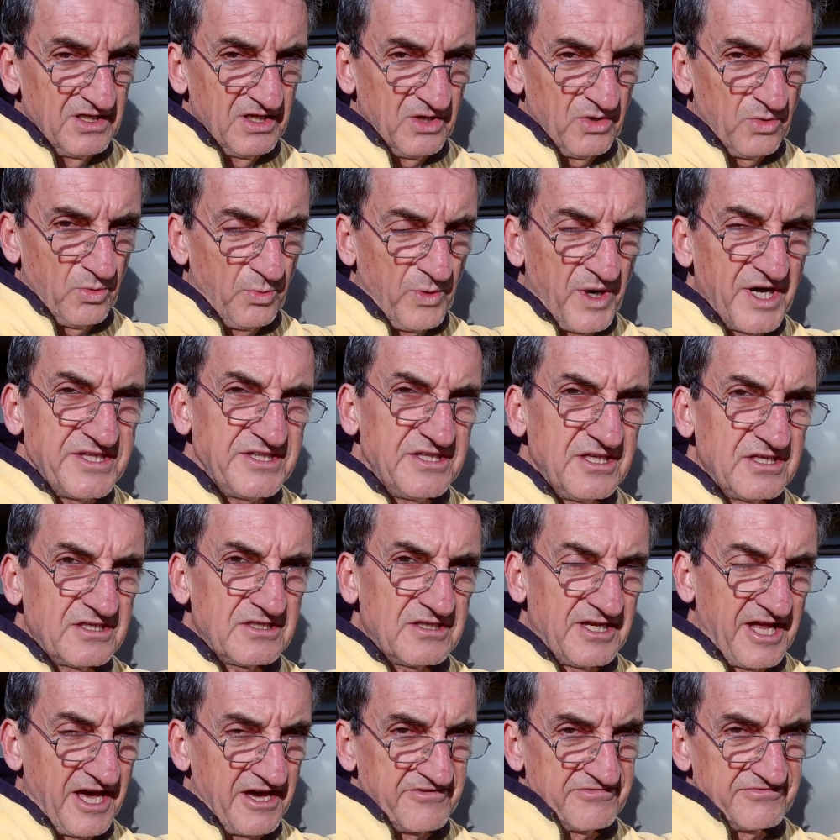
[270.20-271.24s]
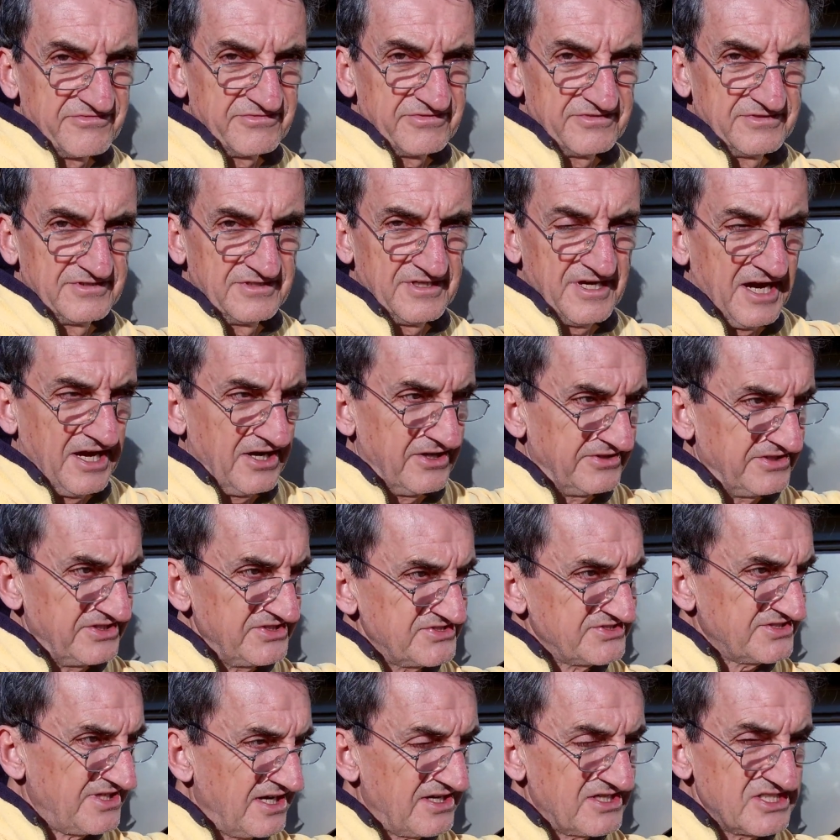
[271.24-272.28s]
1 year life out of
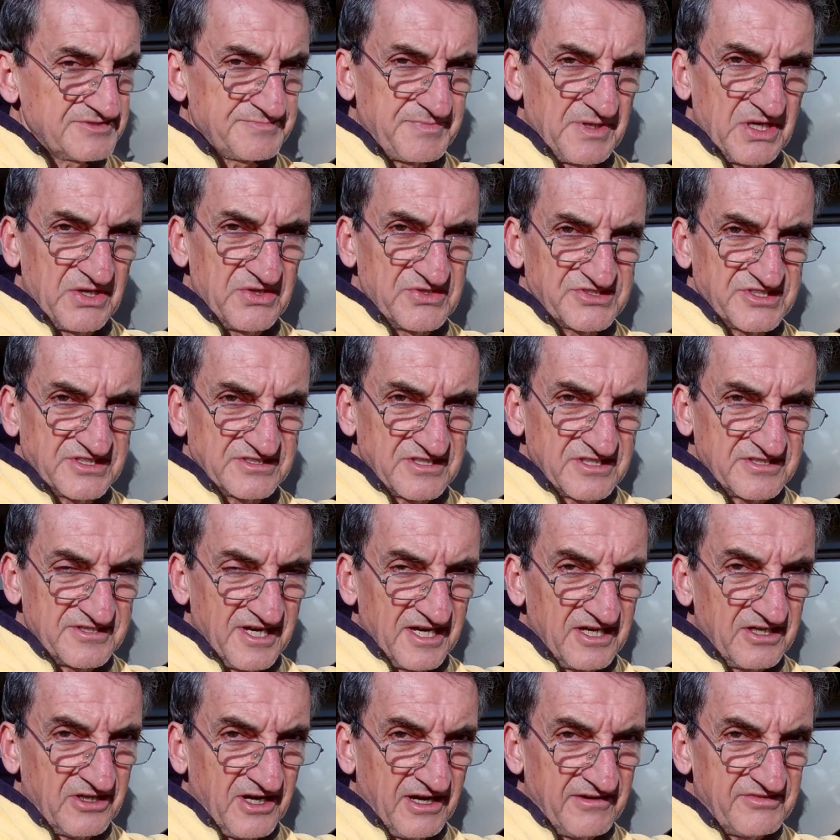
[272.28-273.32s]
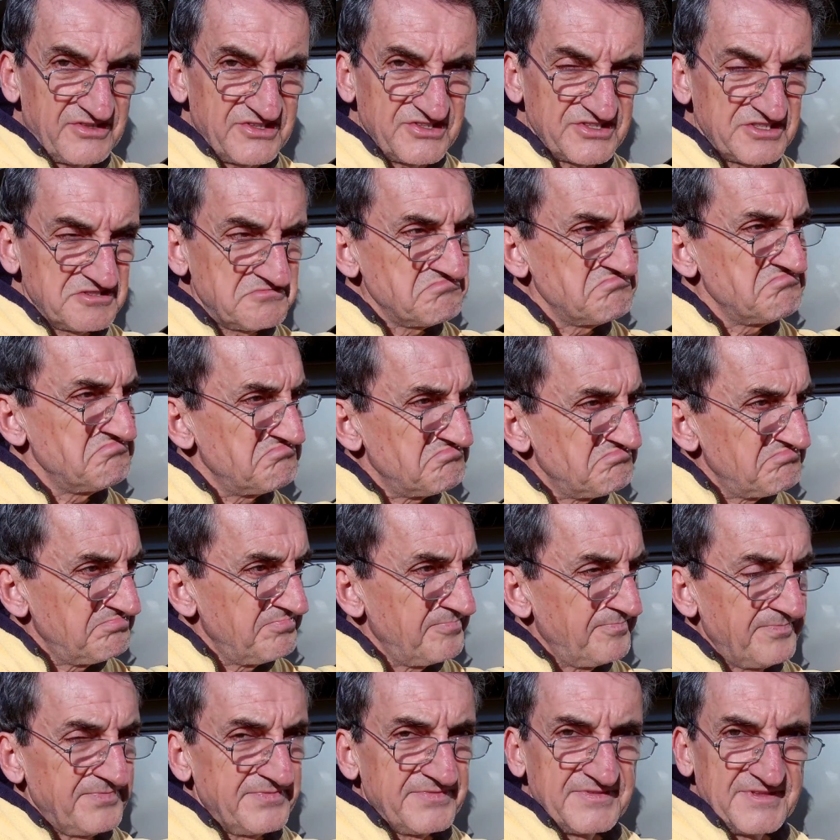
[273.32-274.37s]
these tires by using the tire covers,
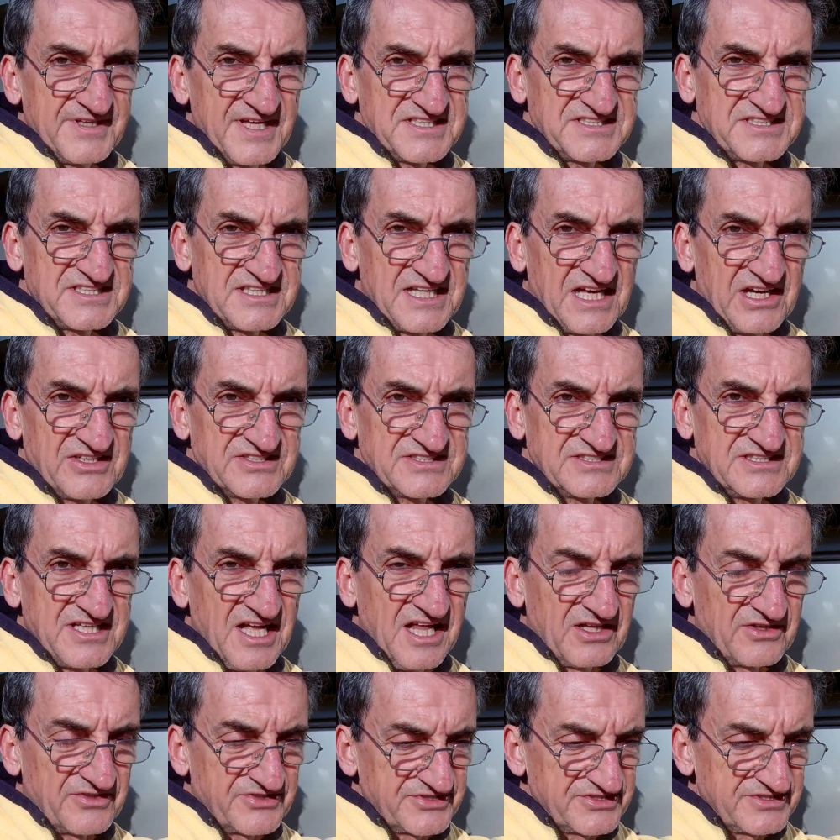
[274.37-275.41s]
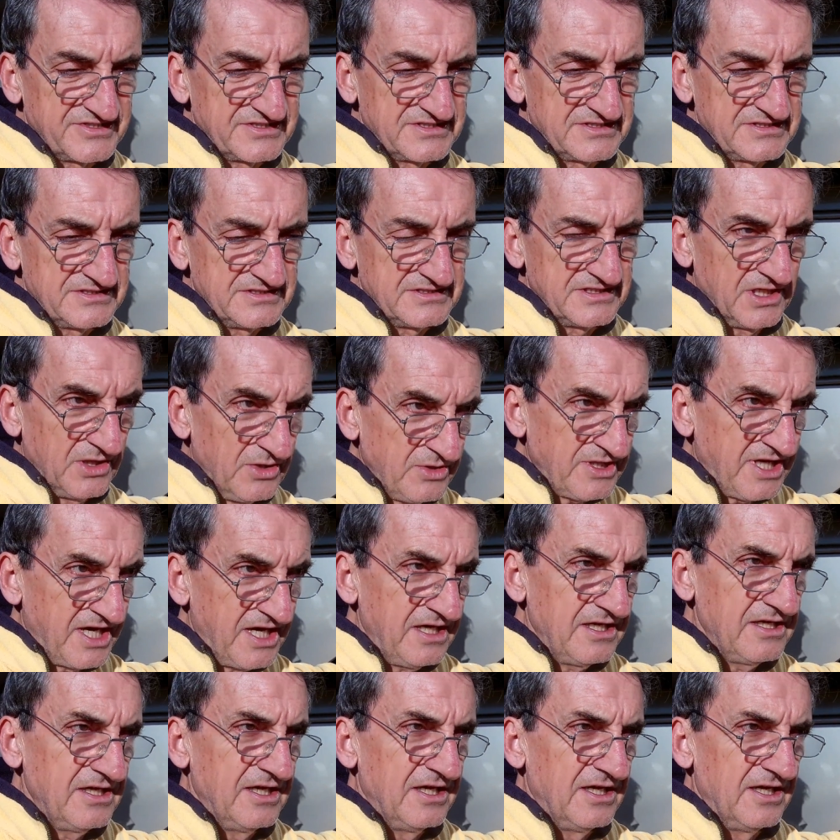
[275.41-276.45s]
that's $1,000.
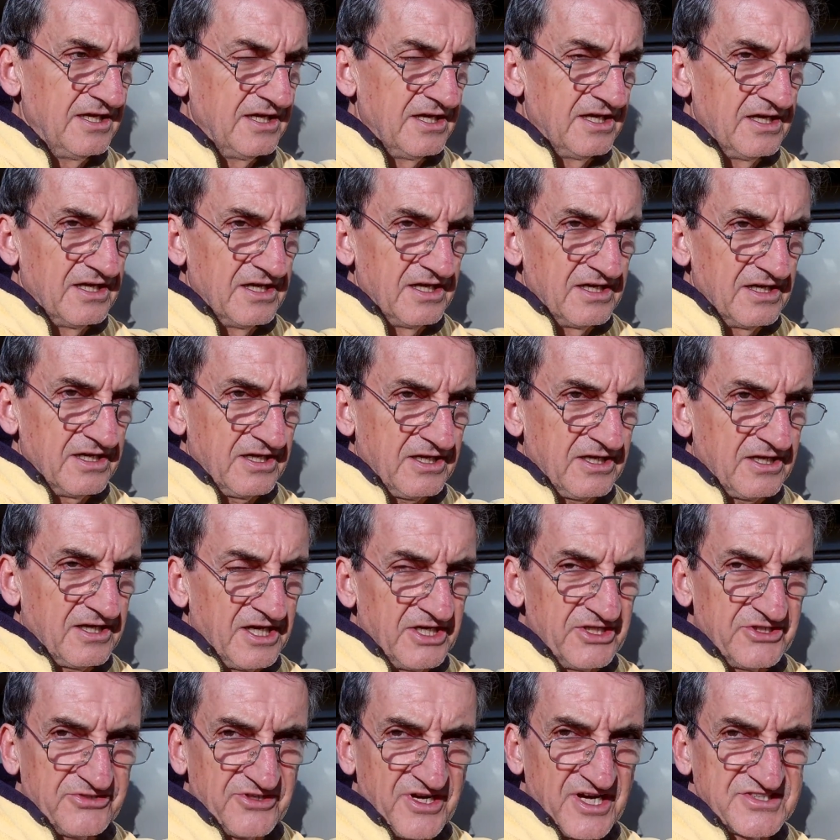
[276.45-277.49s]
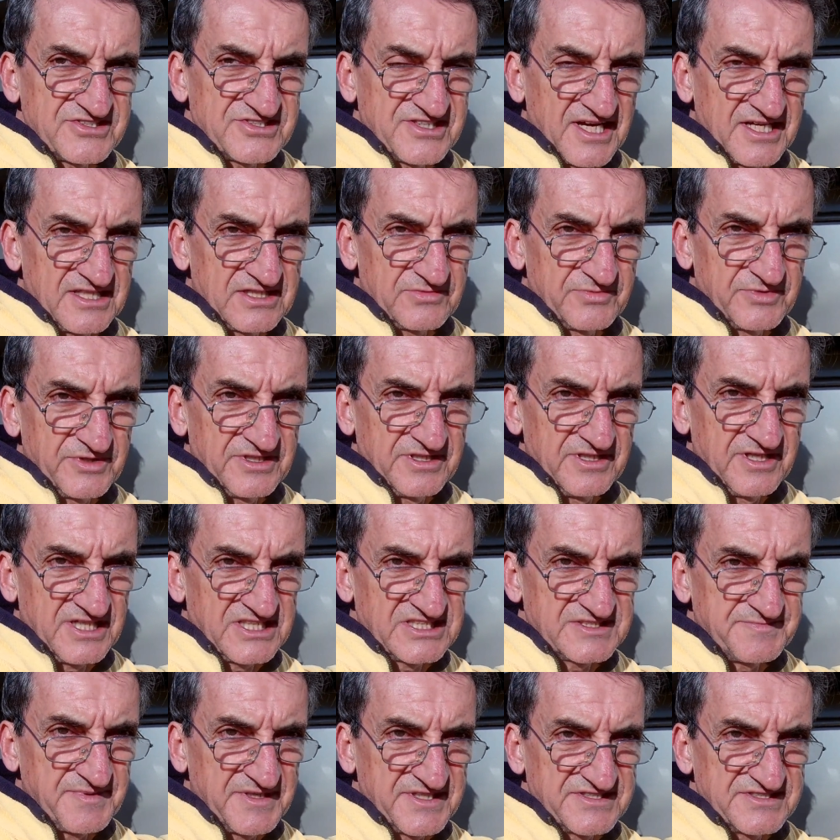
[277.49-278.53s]
Okay, contrast that with the
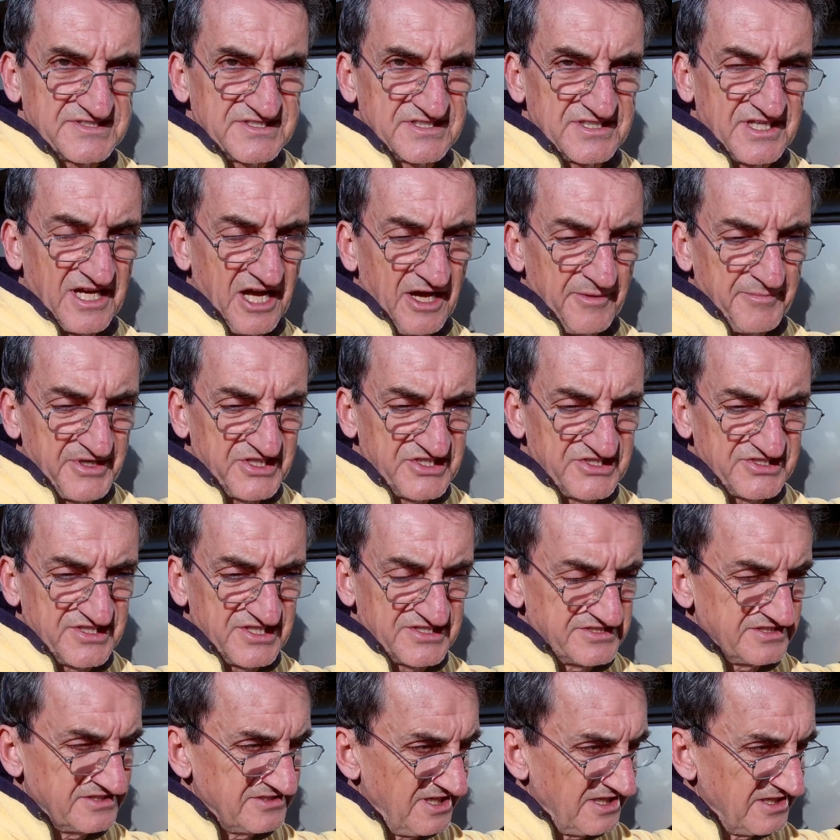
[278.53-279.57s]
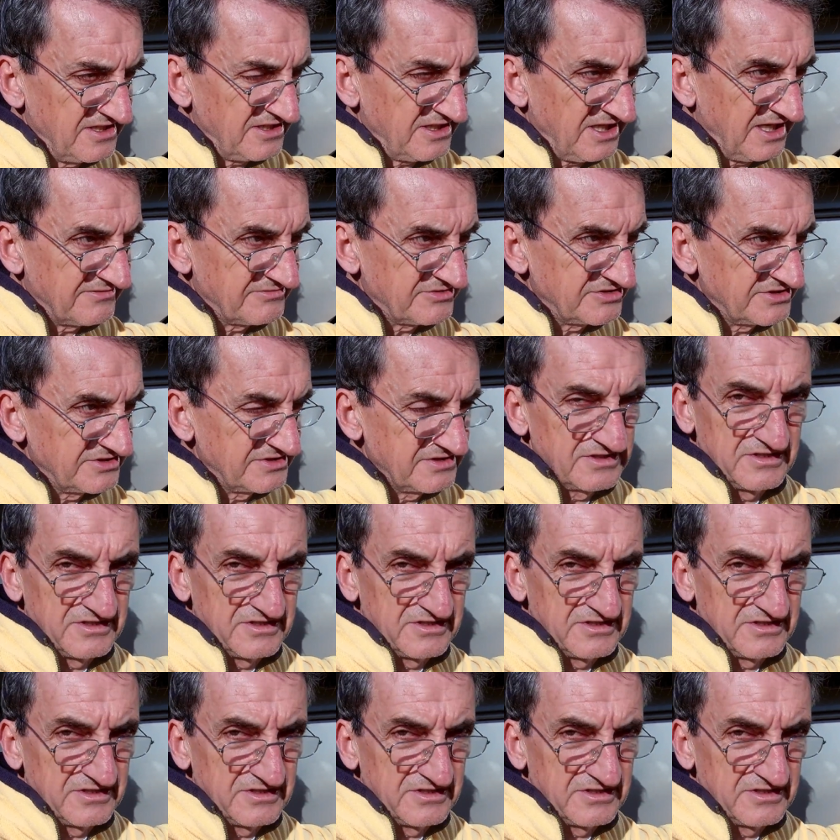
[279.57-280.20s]
expense. How much does a tire cover